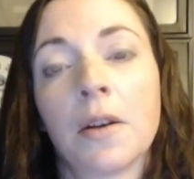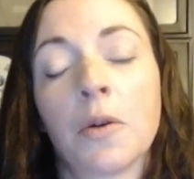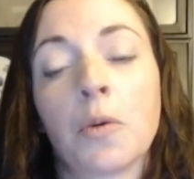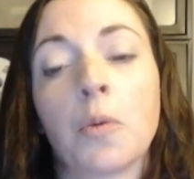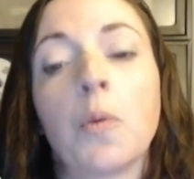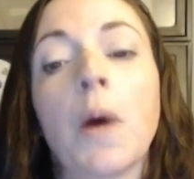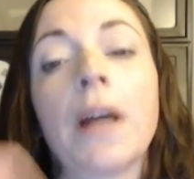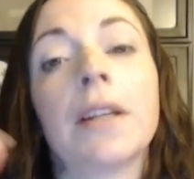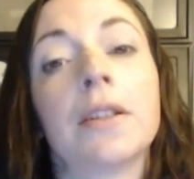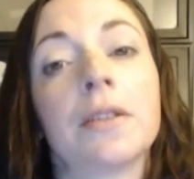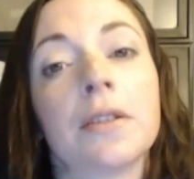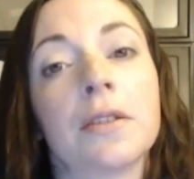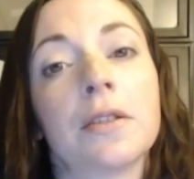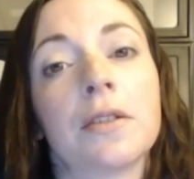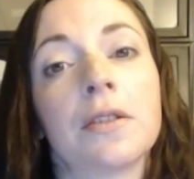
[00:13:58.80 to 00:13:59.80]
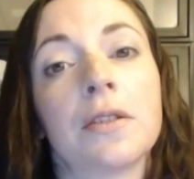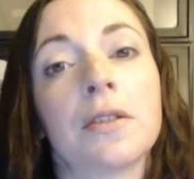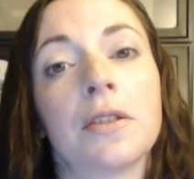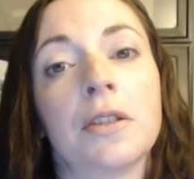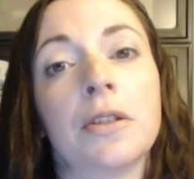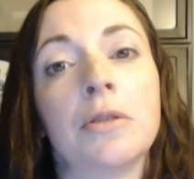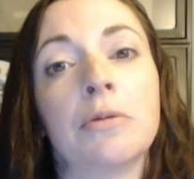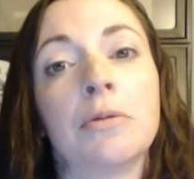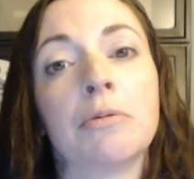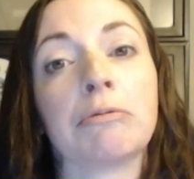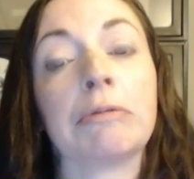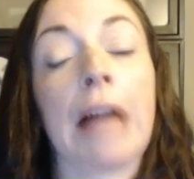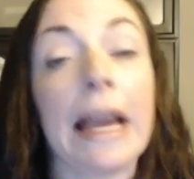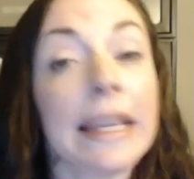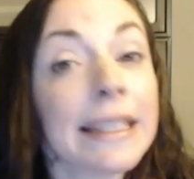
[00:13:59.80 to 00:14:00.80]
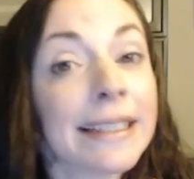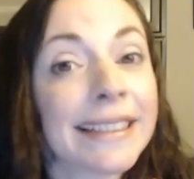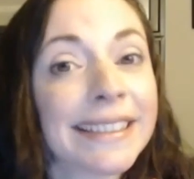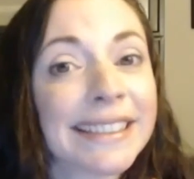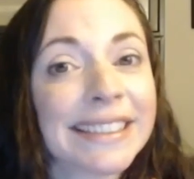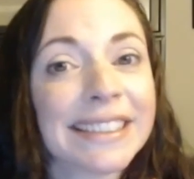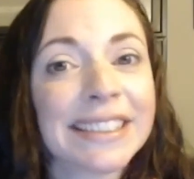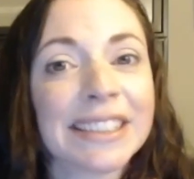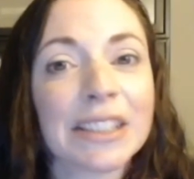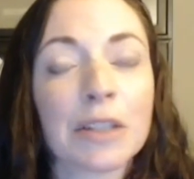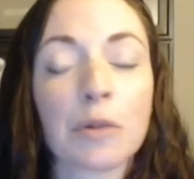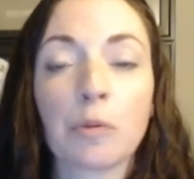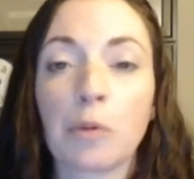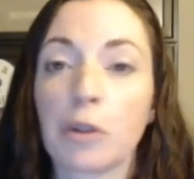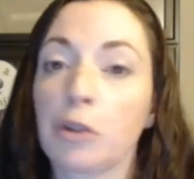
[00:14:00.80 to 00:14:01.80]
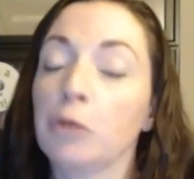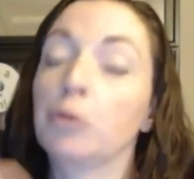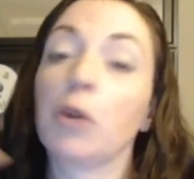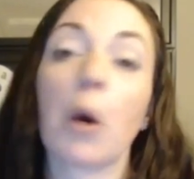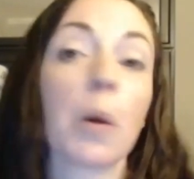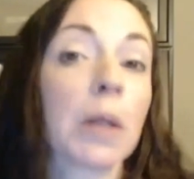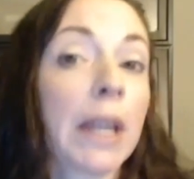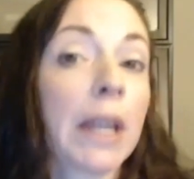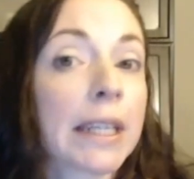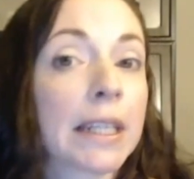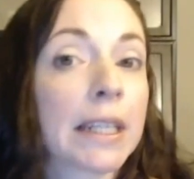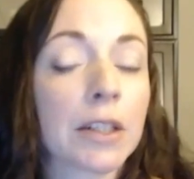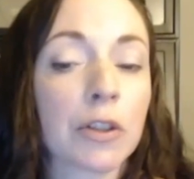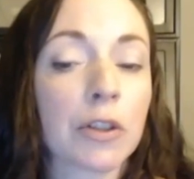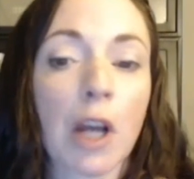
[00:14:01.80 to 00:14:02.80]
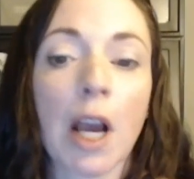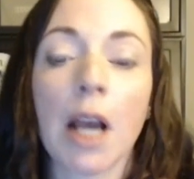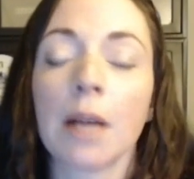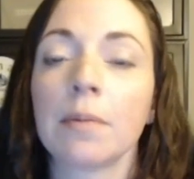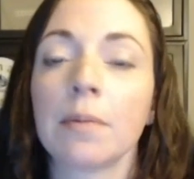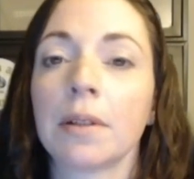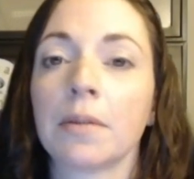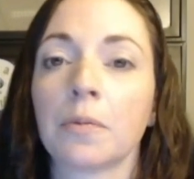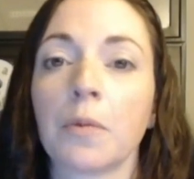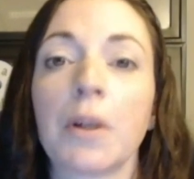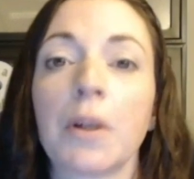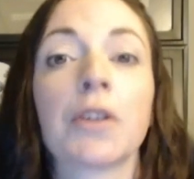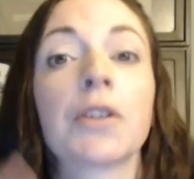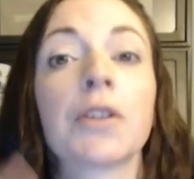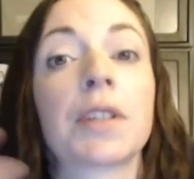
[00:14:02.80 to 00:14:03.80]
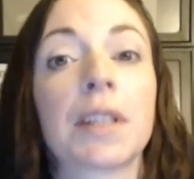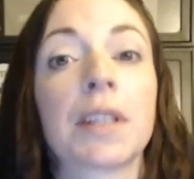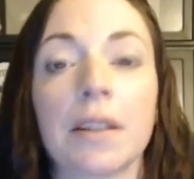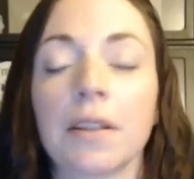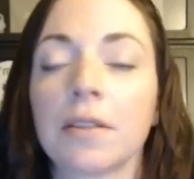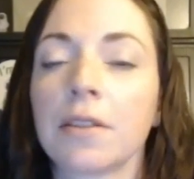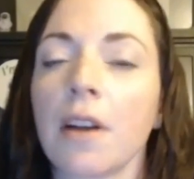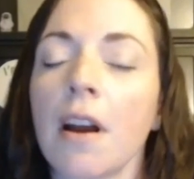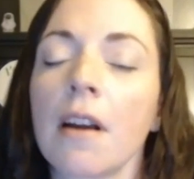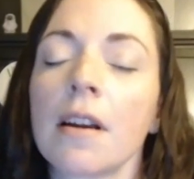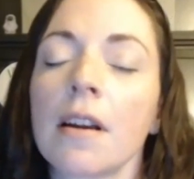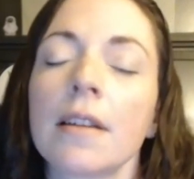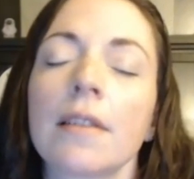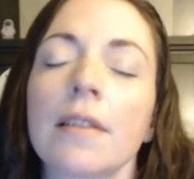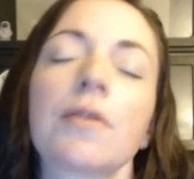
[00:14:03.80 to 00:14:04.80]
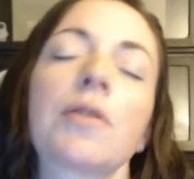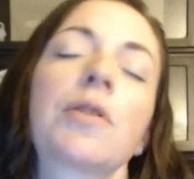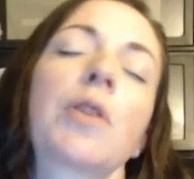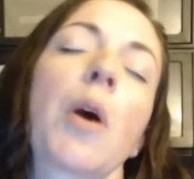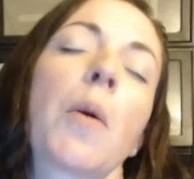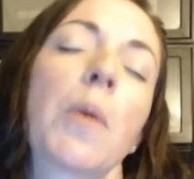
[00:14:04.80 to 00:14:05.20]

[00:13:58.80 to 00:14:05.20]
what you like, what you don't like in a job, what your skills are, is so